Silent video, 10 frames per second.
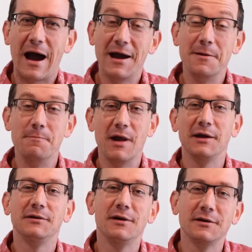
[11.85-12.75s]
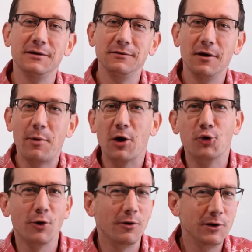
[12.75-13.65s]
I am not talking about
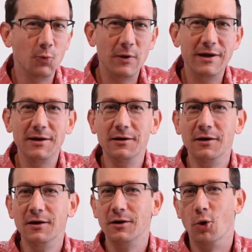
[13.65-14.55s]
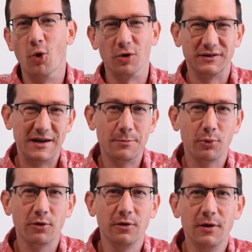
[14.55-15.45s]
growing weed or
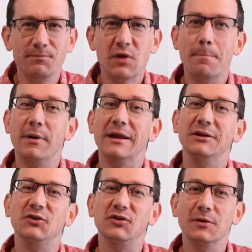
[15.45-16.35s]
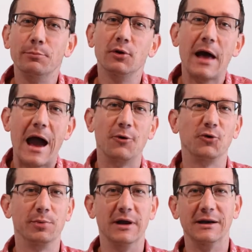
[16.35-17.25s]
timber, but a simple house
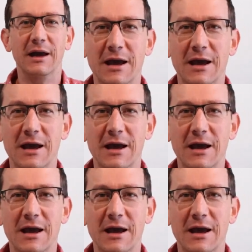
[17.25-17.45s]
plant.